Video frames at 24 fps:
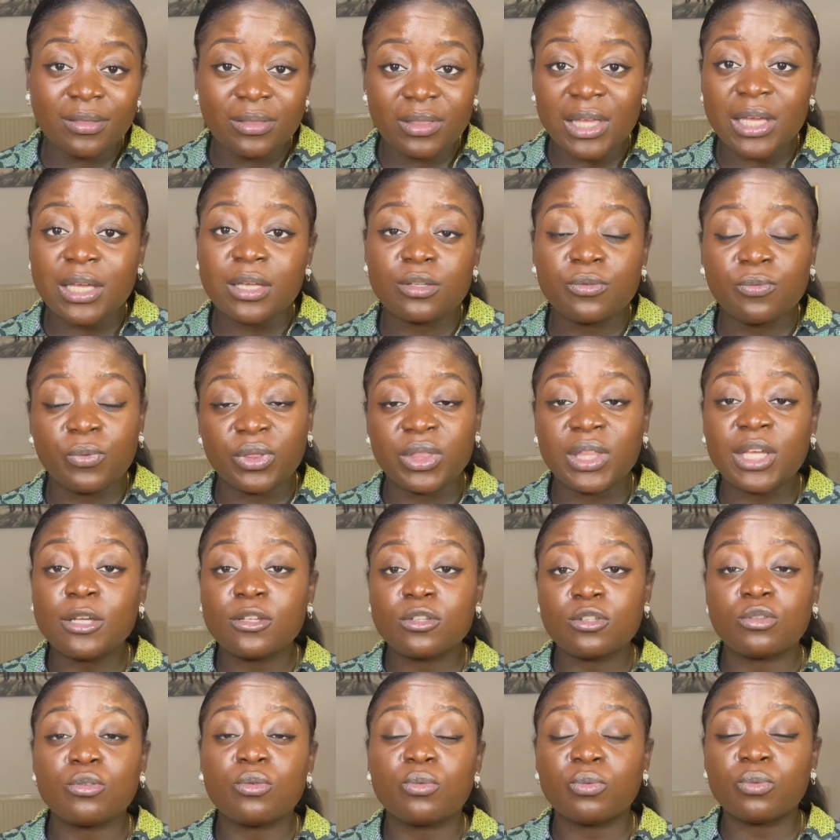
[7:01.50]
things, for things
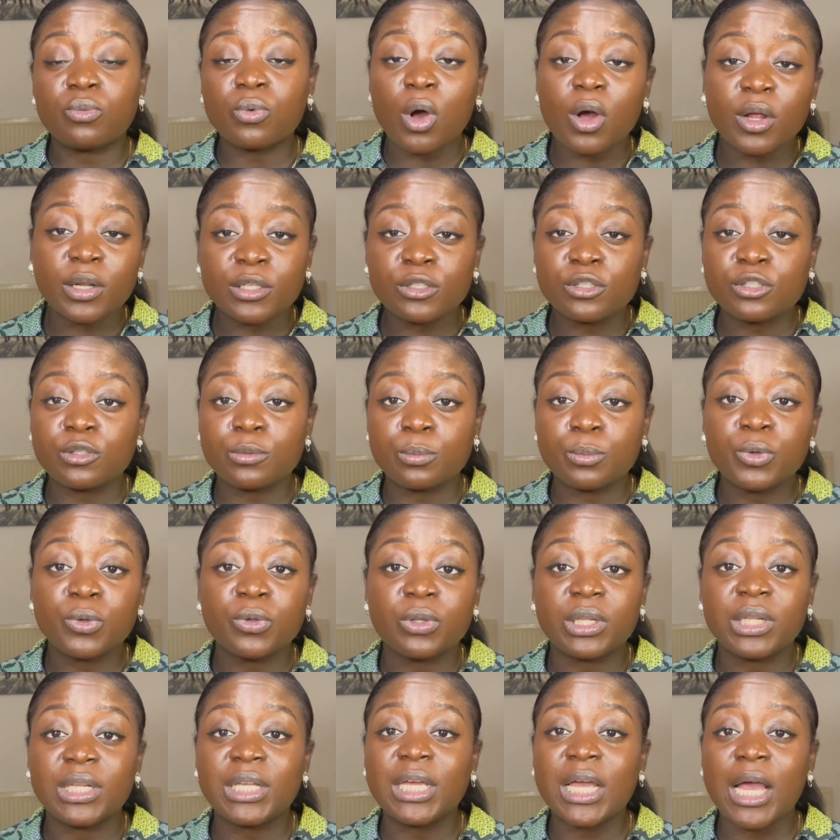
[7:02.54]
to run
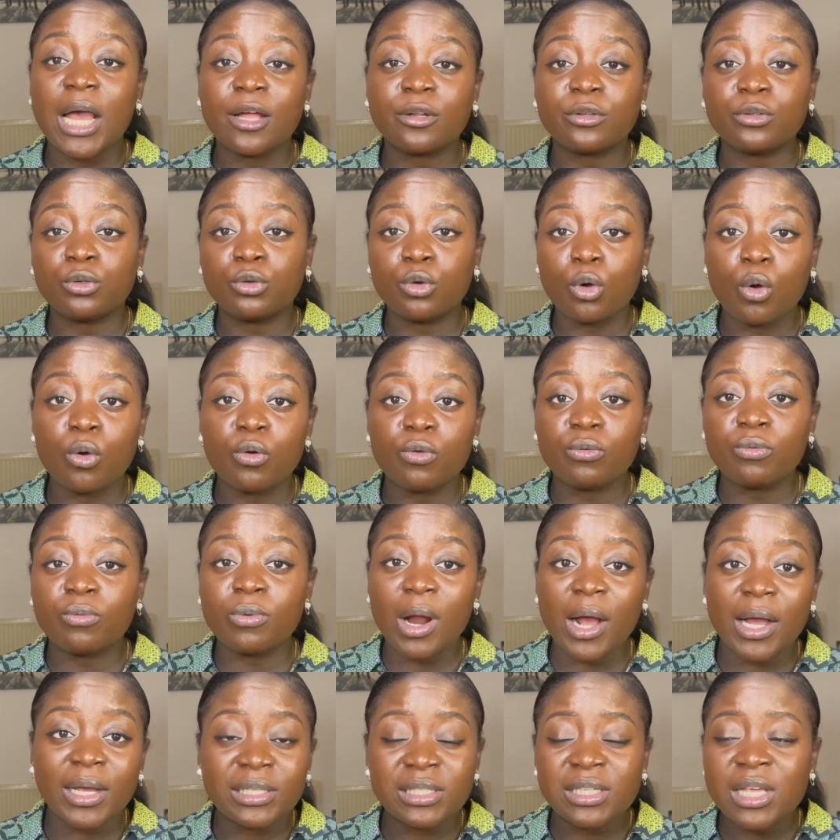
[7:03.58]
smoothly and go
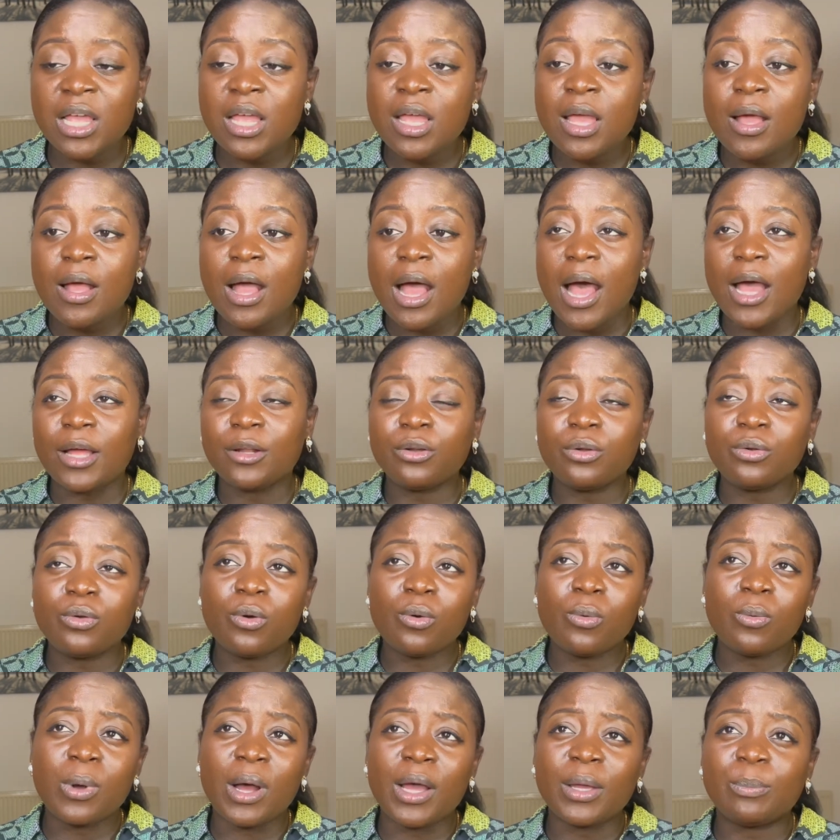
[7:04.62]
right. I don't know
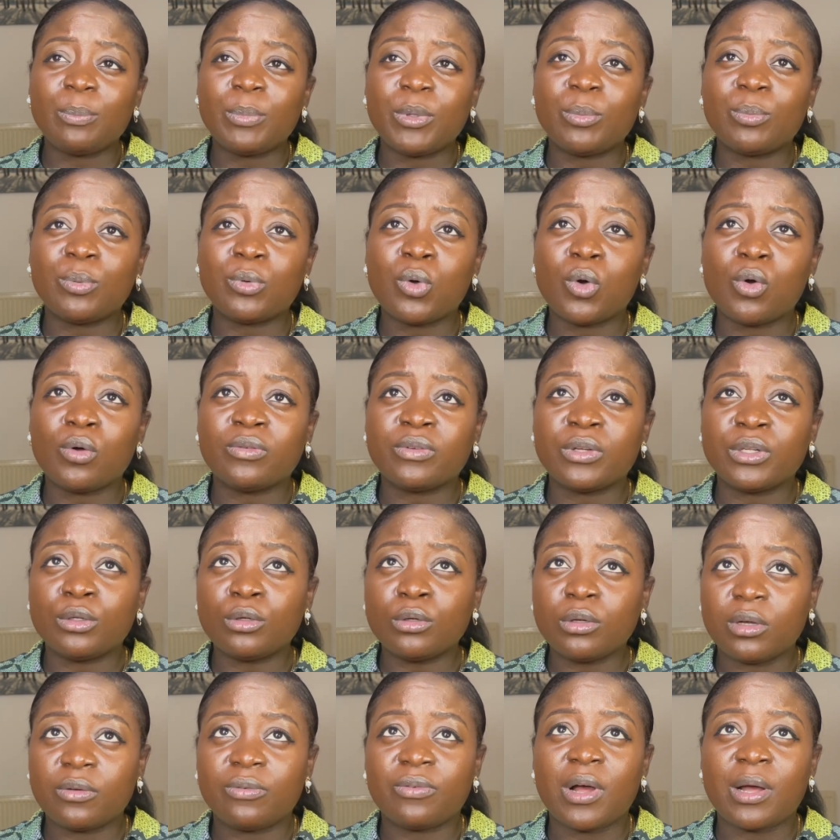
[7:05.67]
why people
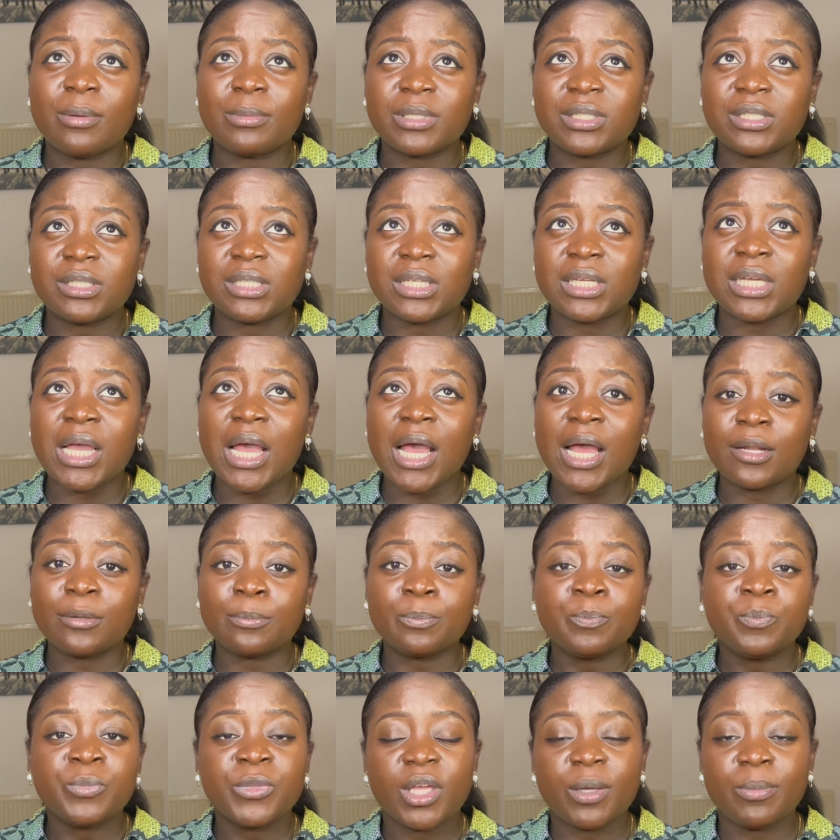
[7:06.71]
overlook pharmacy, and
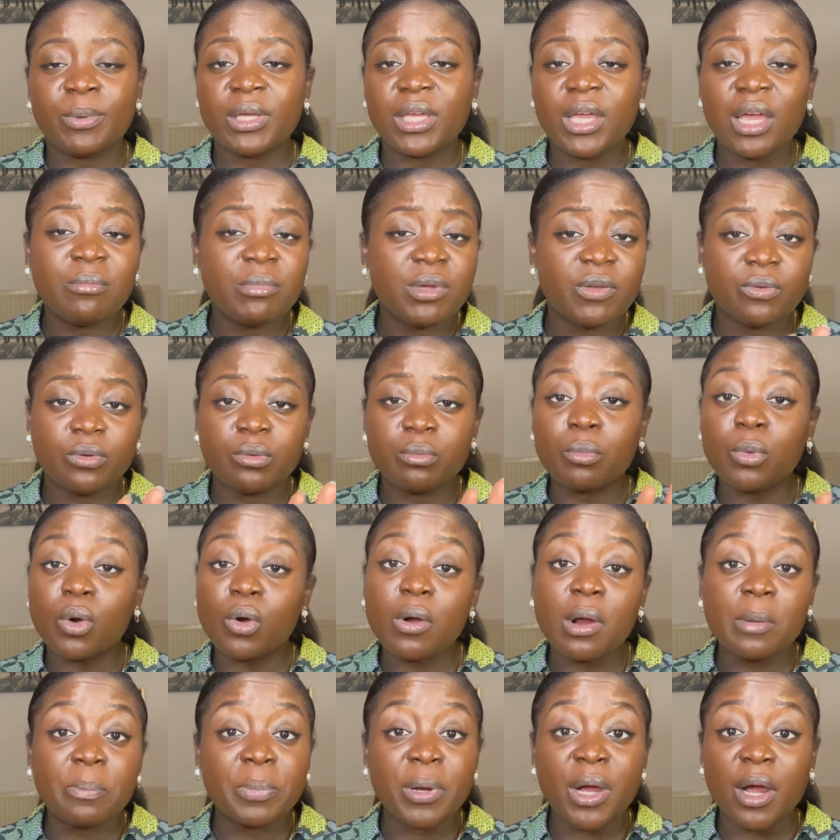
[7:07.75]
it became even more
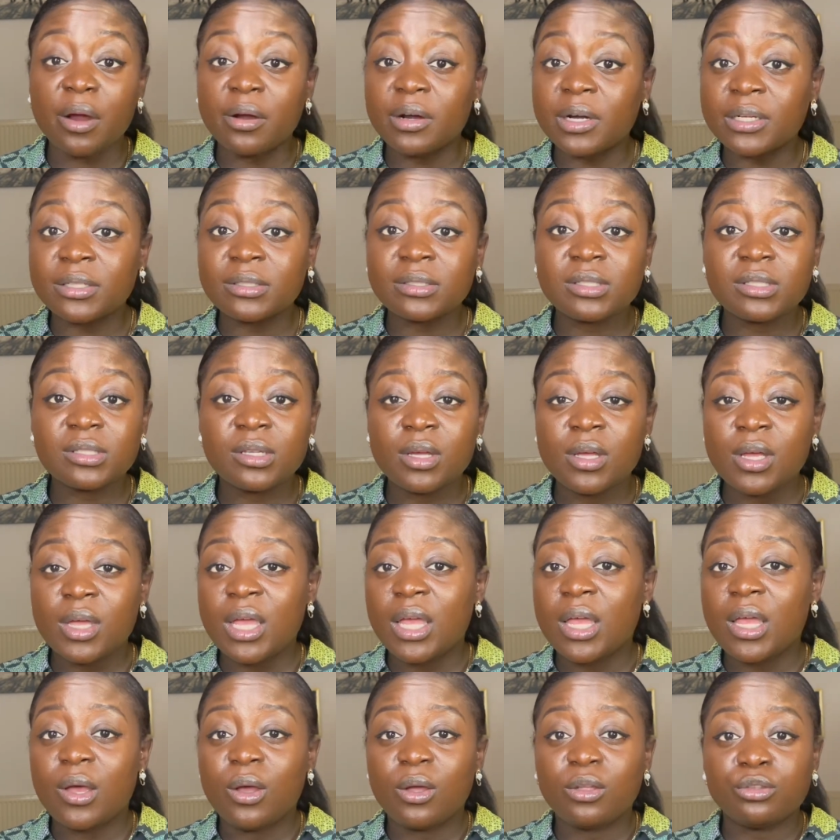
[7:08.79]
apparent
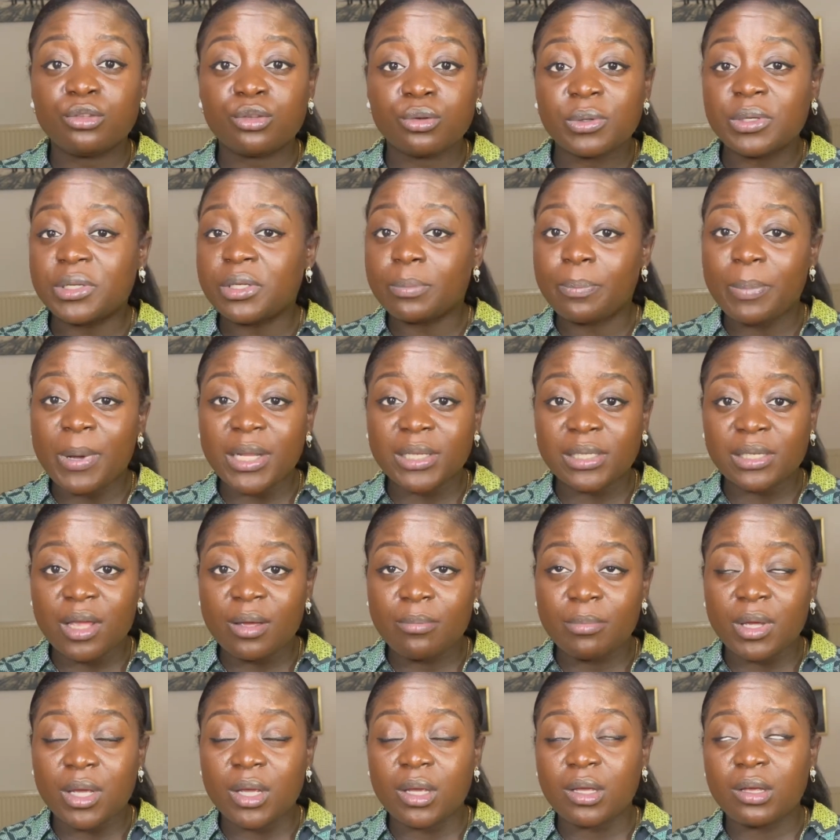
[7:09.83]
during the
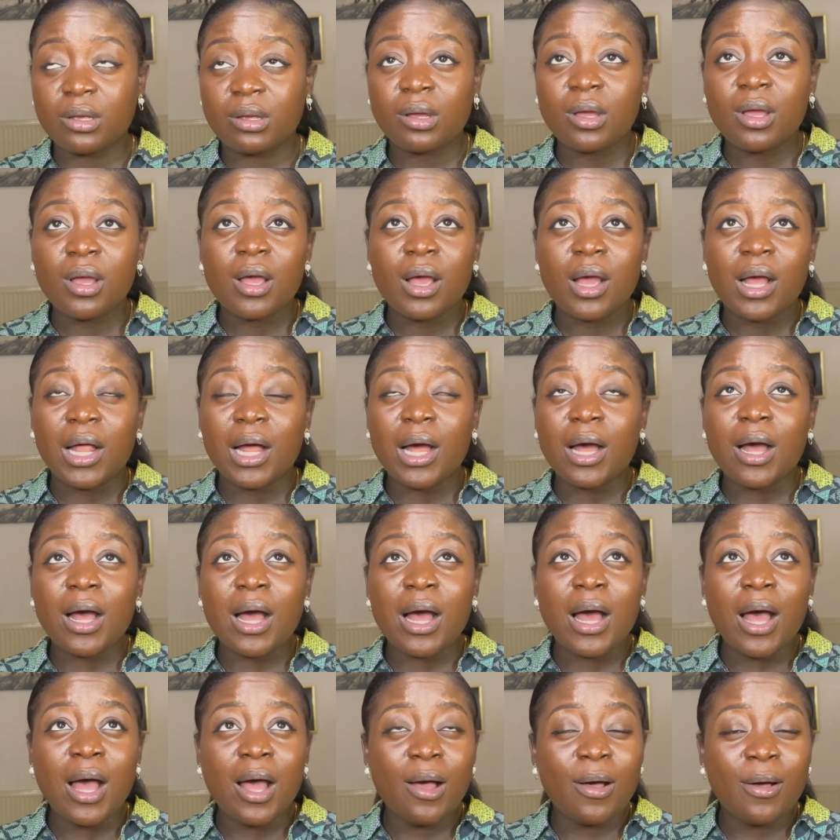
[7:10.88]
pandemic
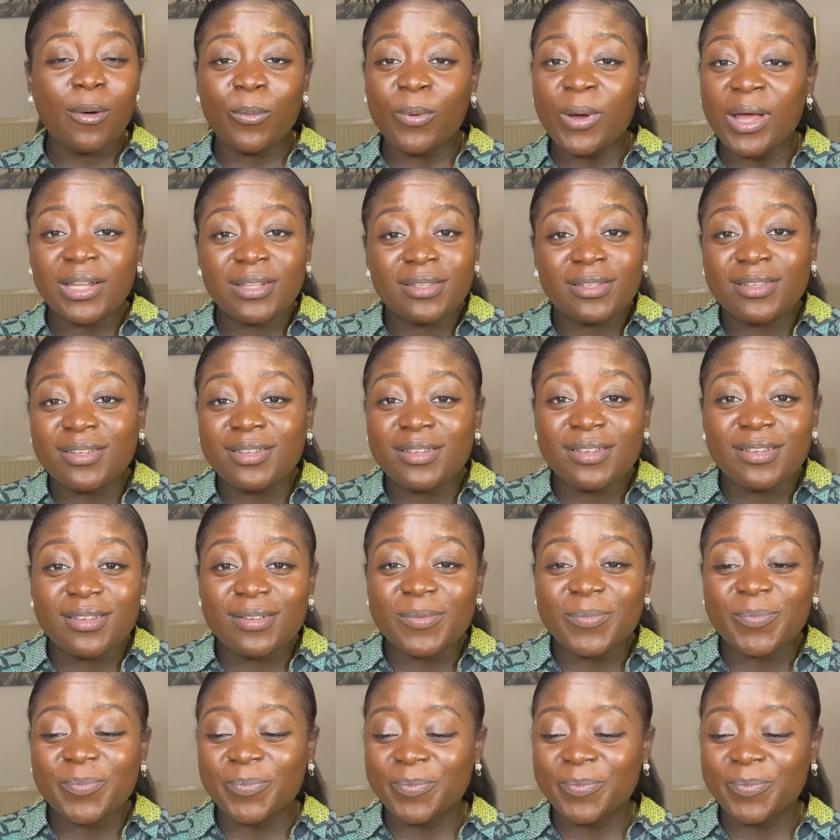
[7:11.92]
when the